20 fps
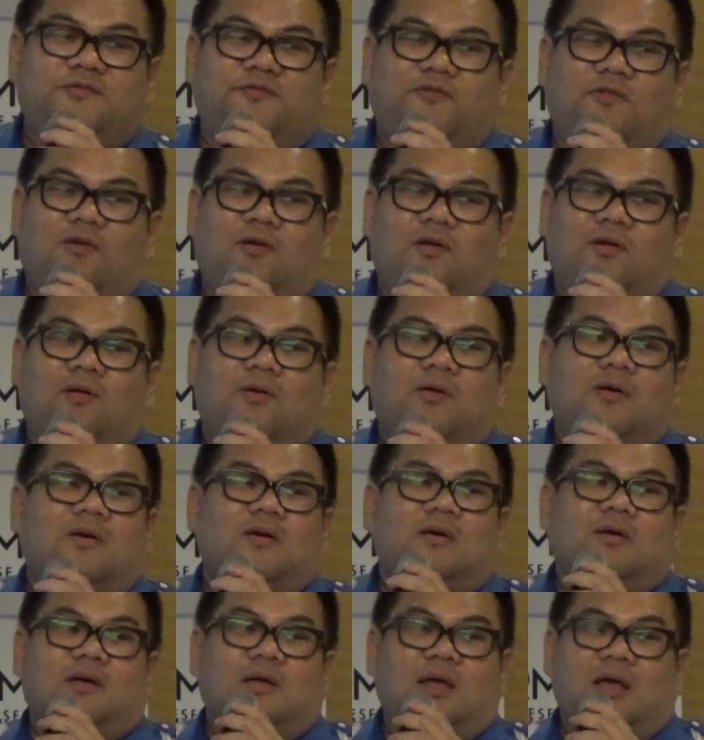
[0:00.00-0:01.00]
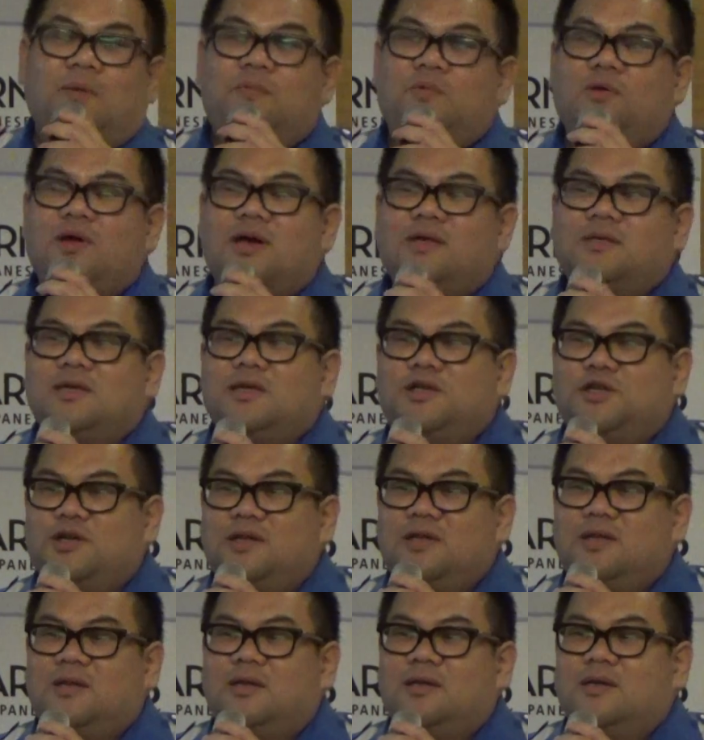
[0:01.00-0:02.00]
for
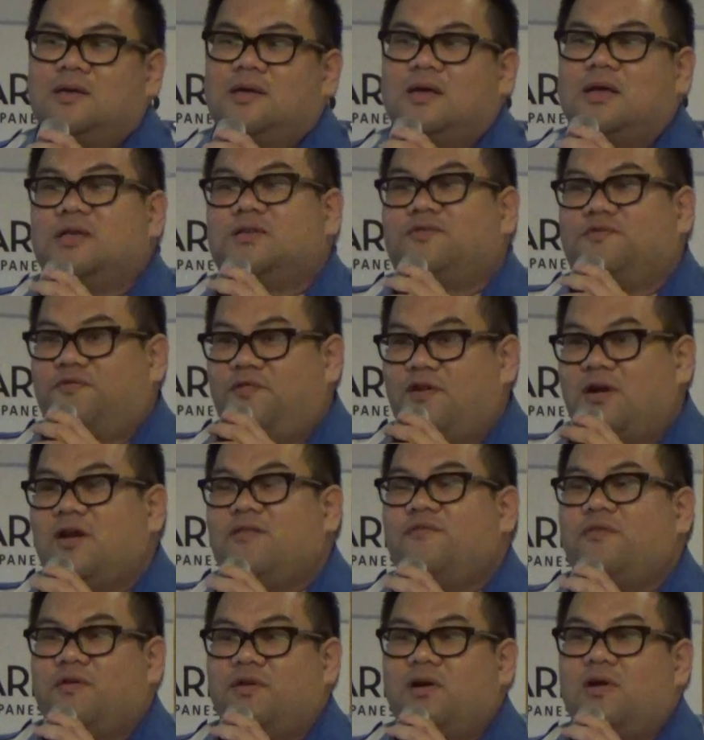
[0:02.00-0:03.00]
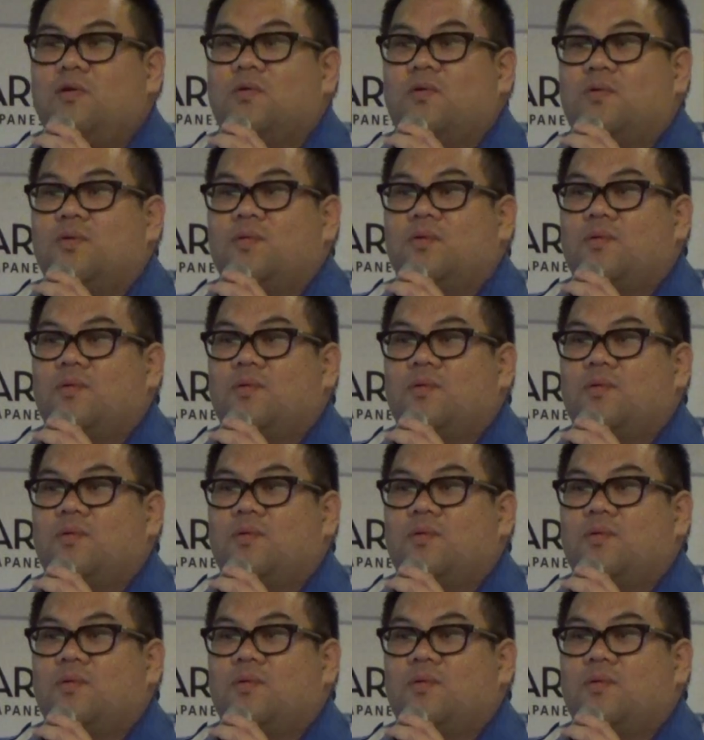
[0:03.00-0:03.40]
immunization is very, very low.